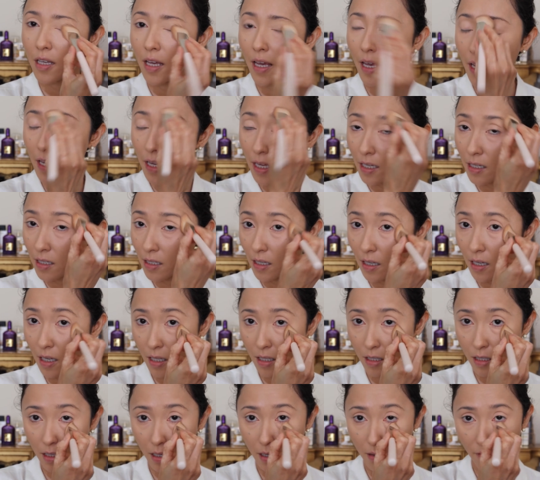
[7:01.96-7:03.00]
and
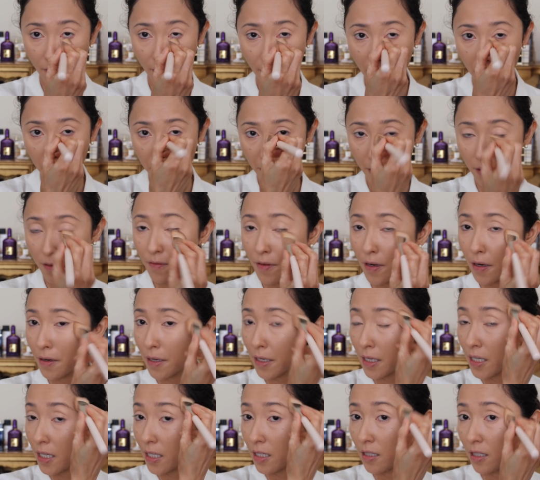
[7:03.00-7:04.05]
it's very, very
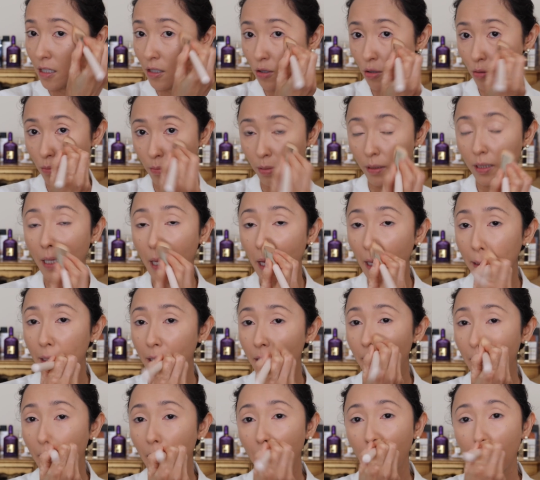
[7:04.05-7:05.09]
easy to
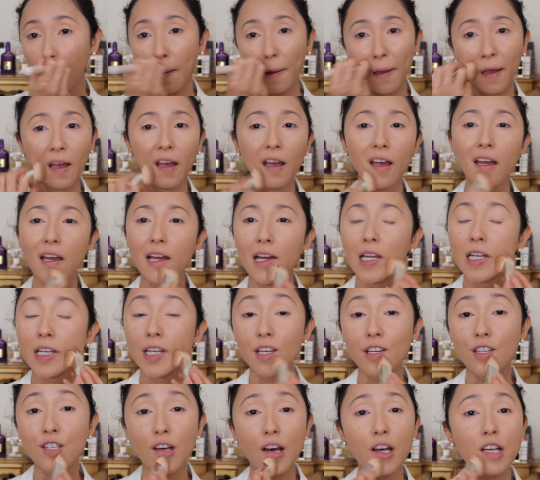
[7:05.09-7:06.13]
blend, and
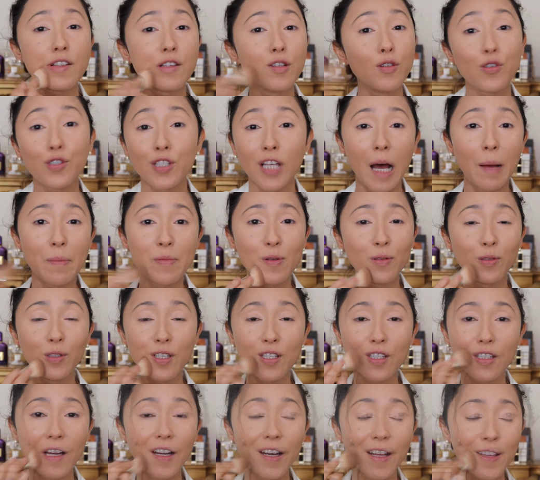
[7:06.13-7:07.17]
it just looks absolutely
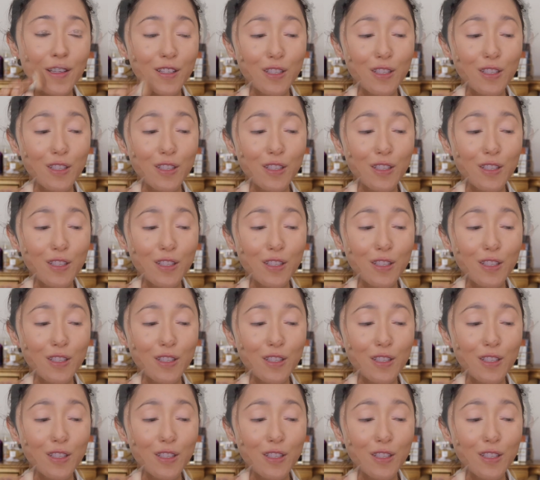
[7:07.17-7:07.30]
stunning.